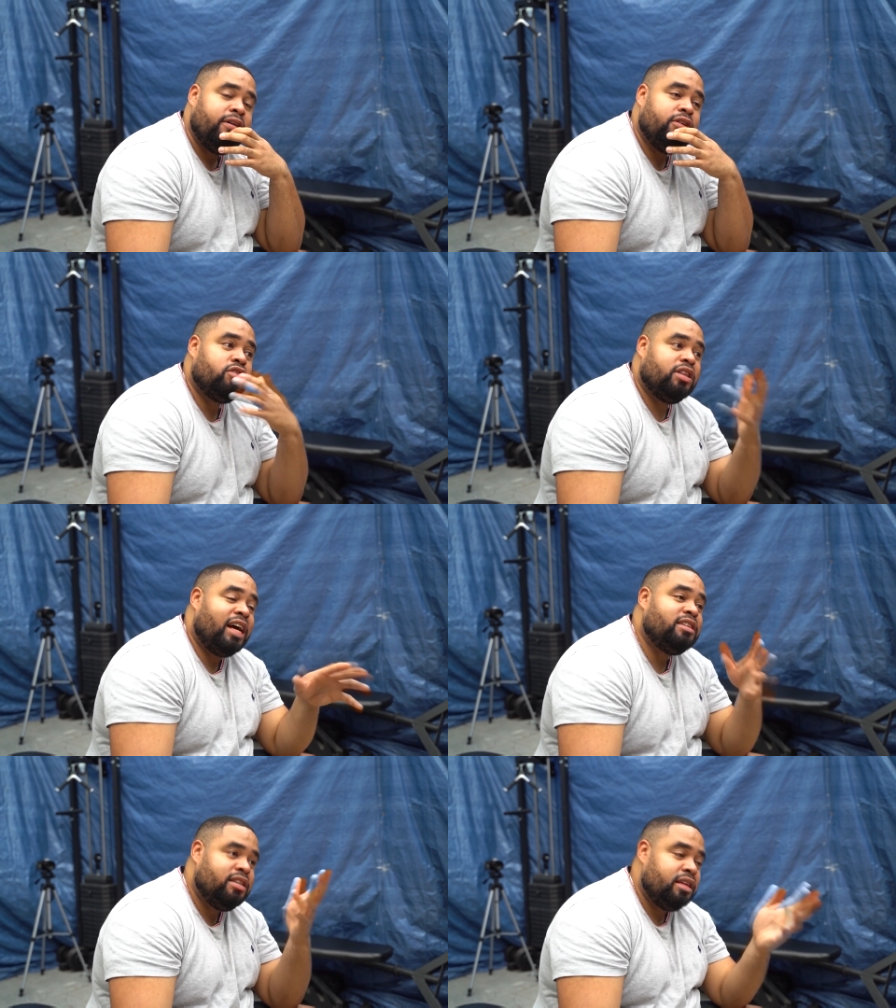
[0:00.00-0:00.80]
you know, so
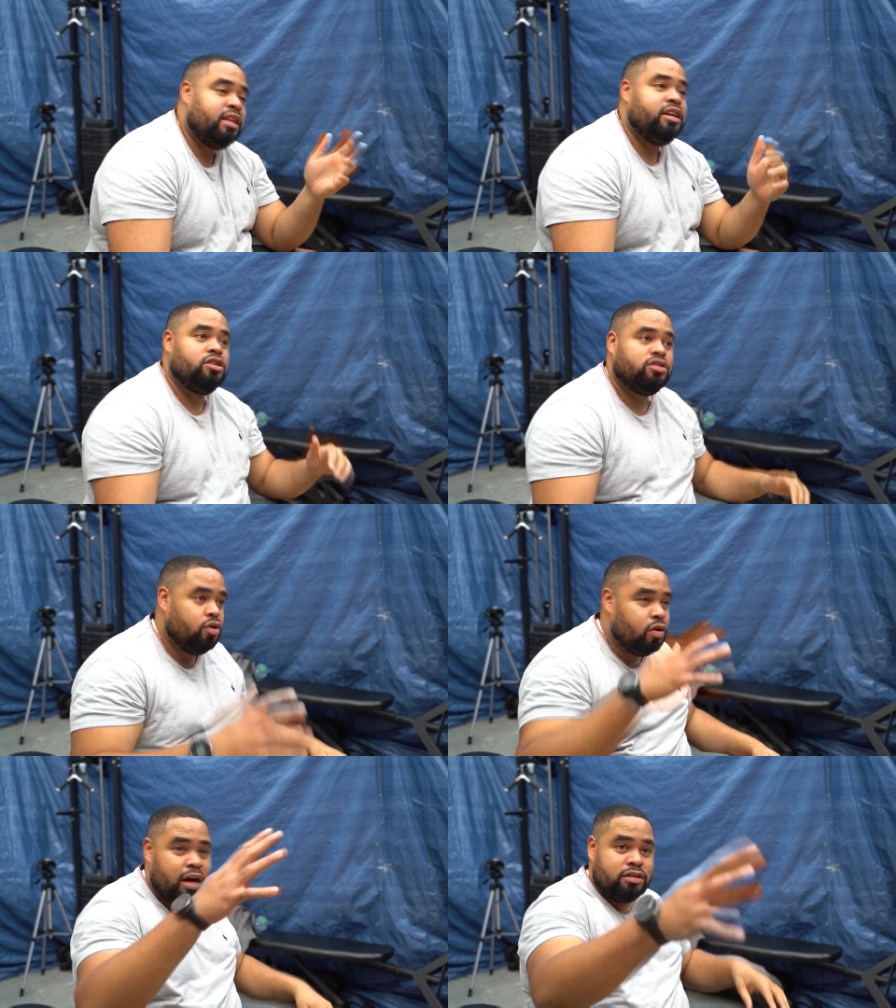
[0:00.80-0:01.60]
that's the thing, just
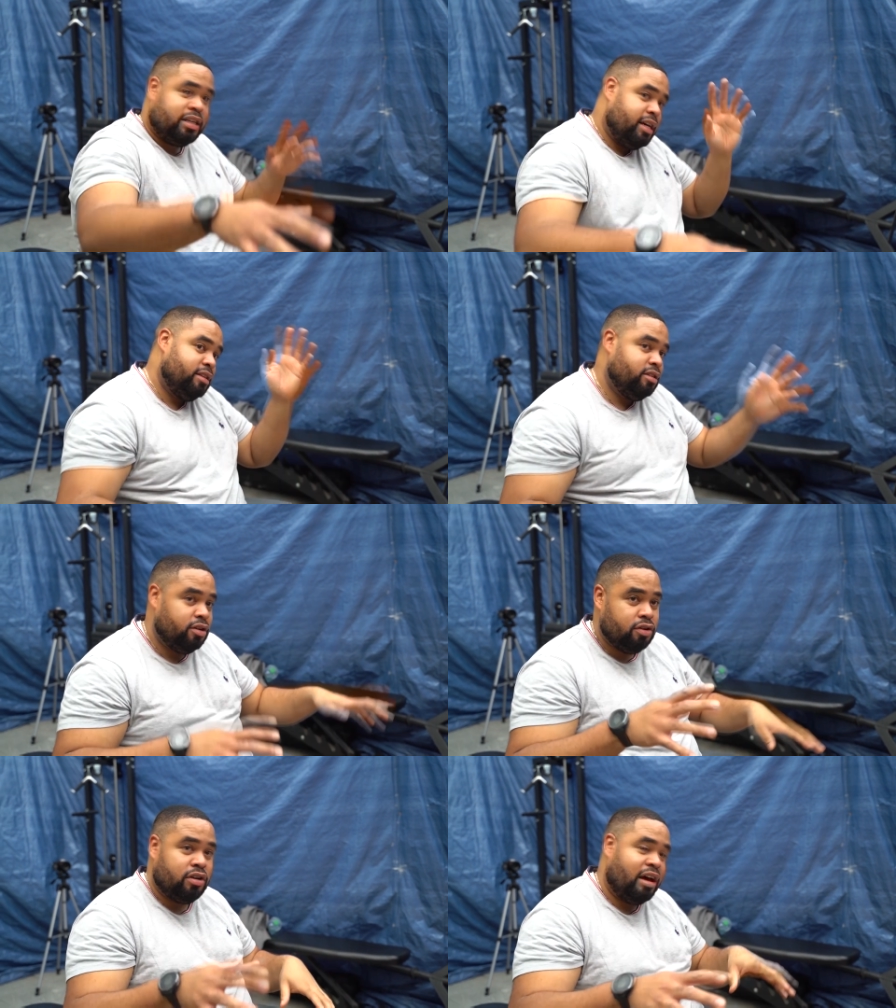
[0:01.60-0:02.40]
go outskirts, yeah.
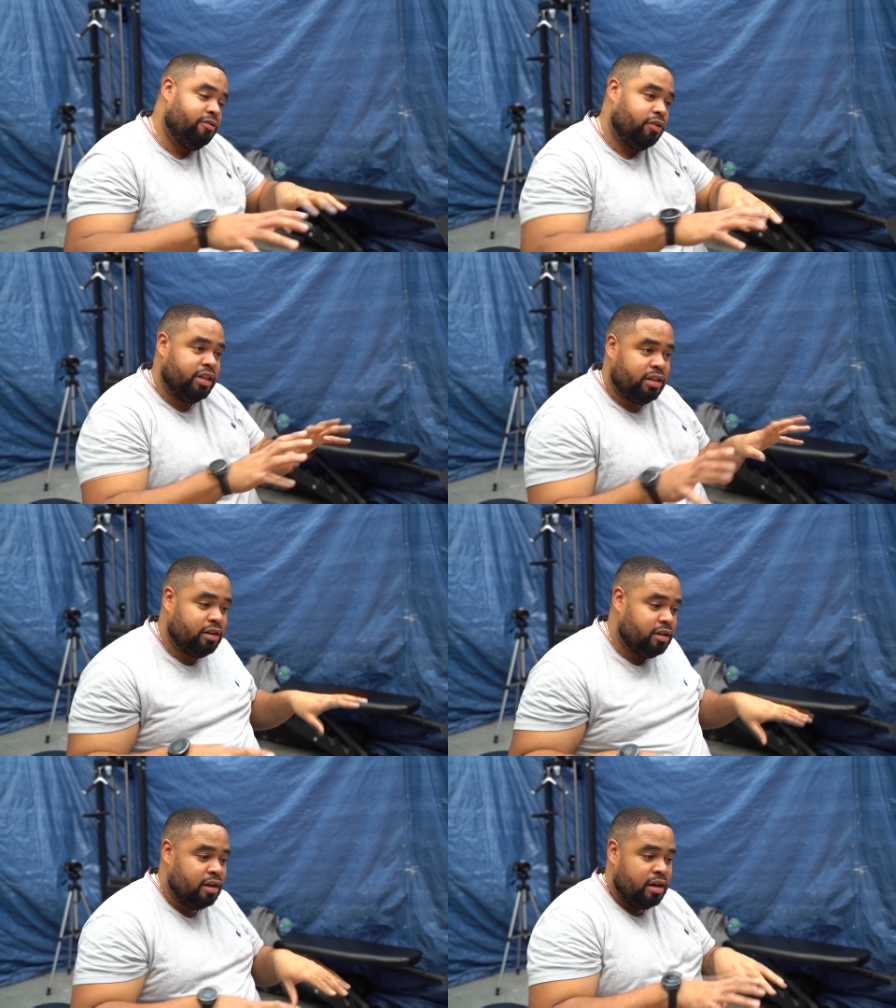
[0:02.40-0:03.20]
you know, avoid
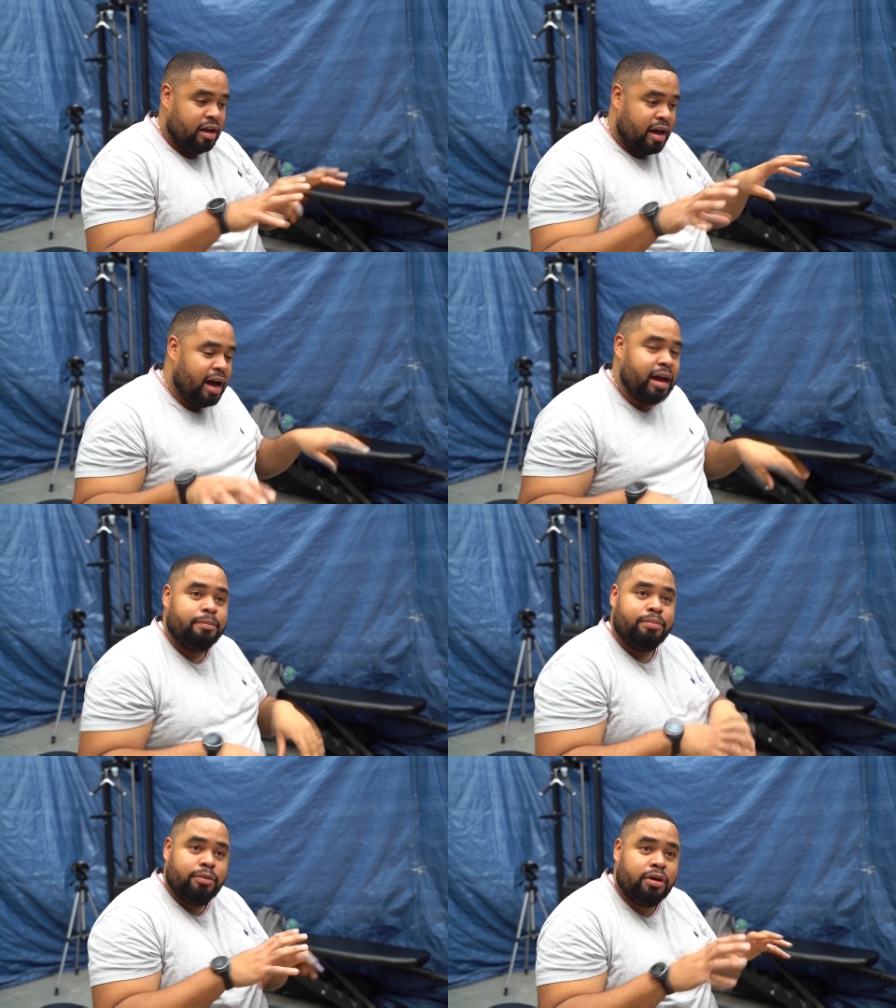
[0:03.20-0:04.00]
the
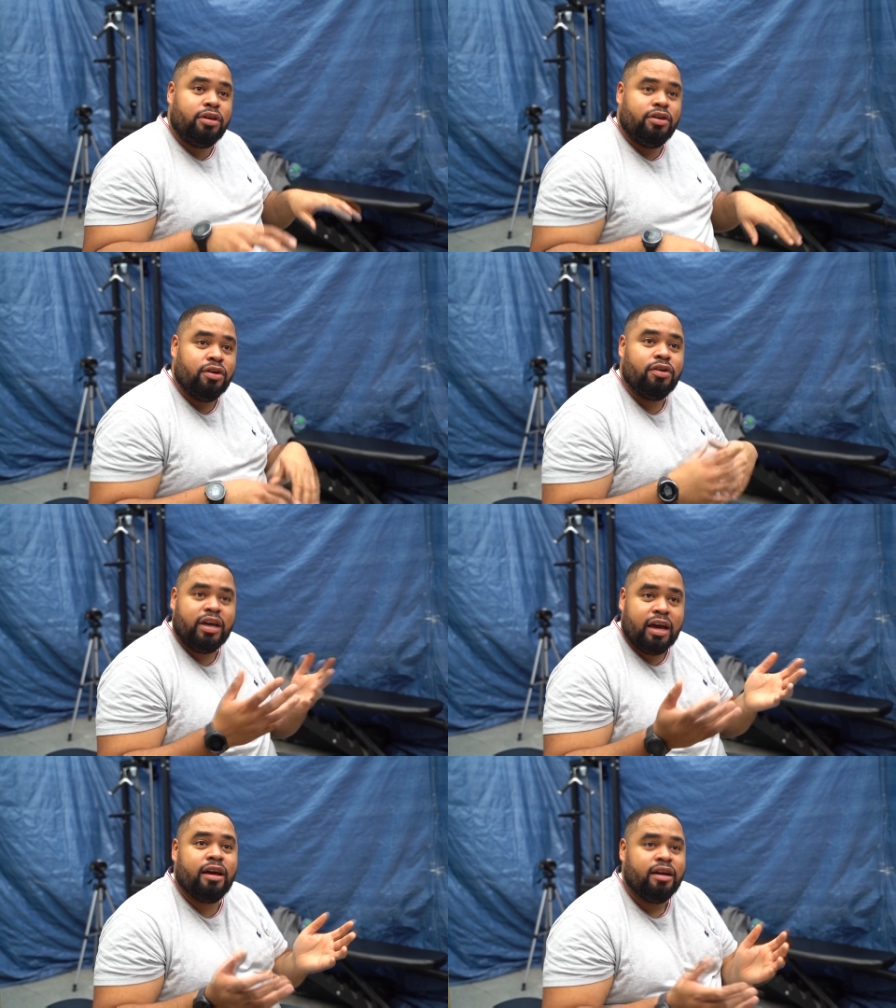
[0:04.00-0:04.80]
hype, the you hype, know,
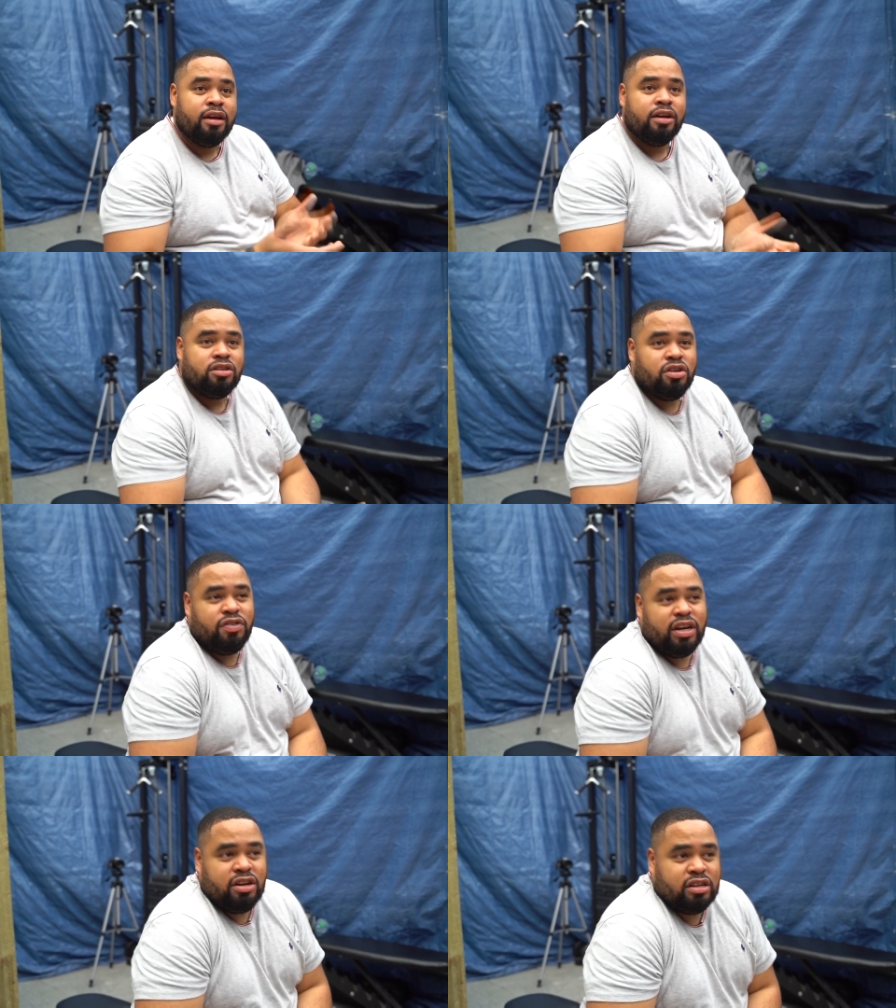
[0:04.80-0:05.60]
yeah. yeah. So
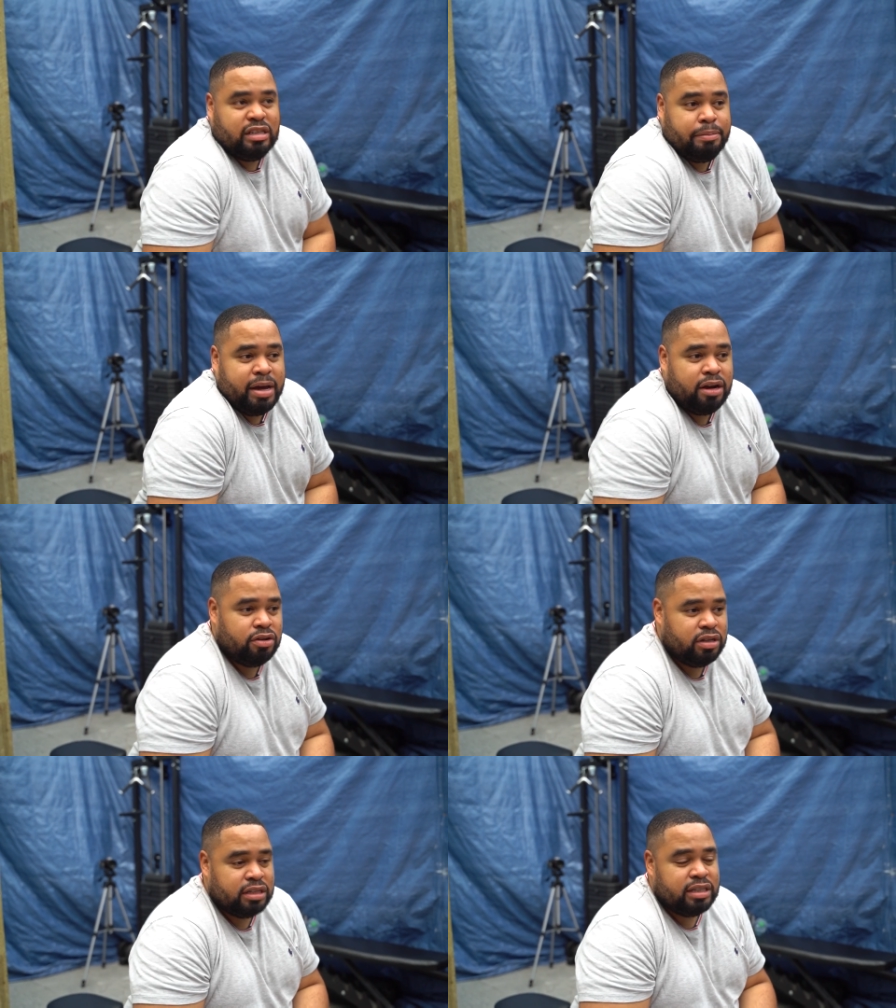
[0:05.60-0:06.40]
it really does depend
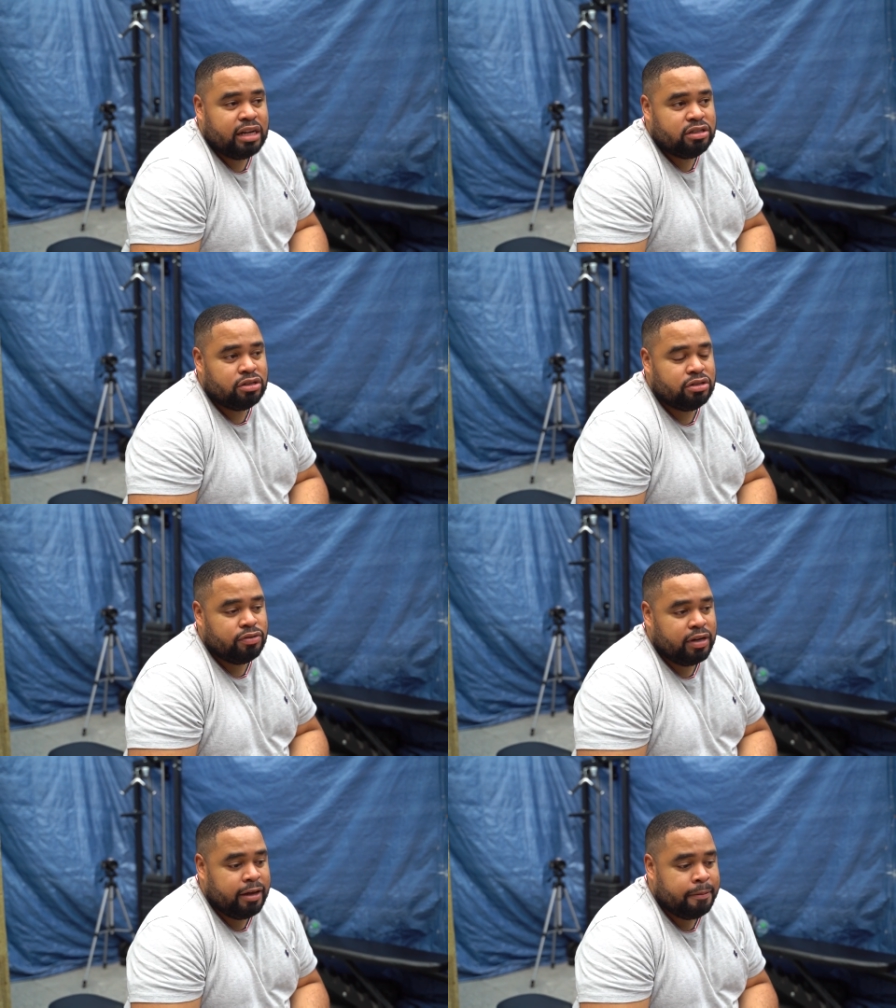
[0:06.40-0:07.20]
on the
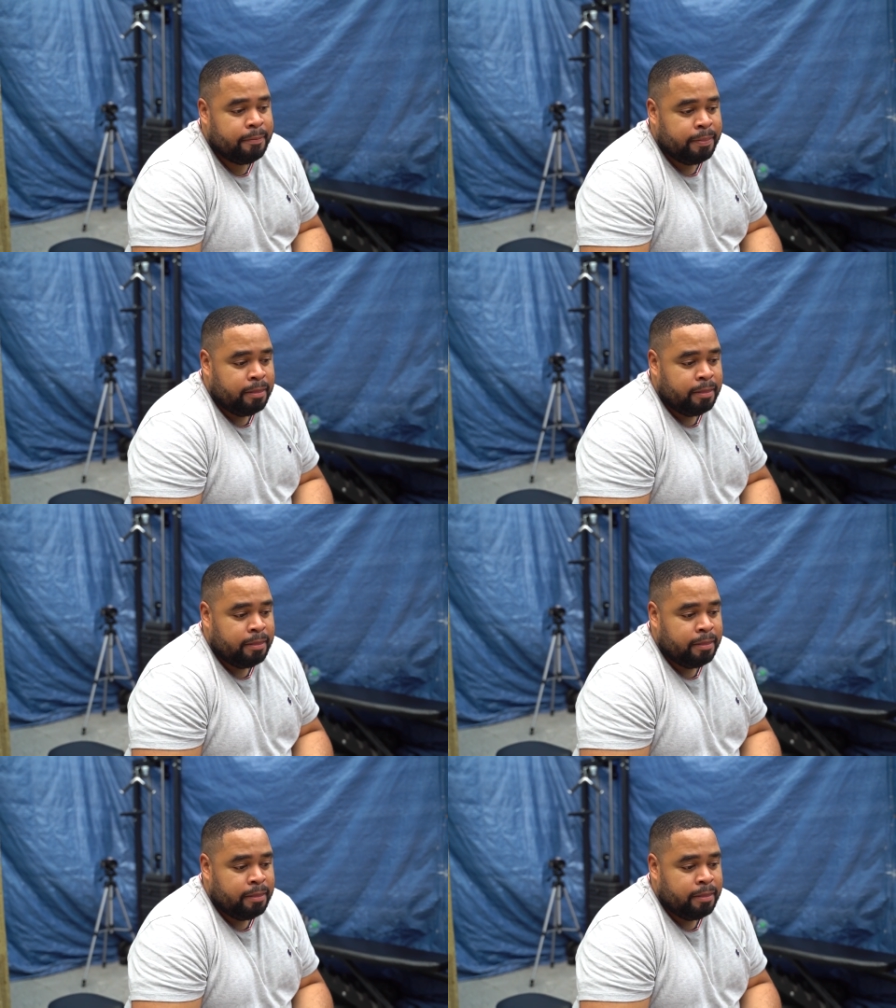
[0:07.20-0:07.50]
intentions, really. Yeah.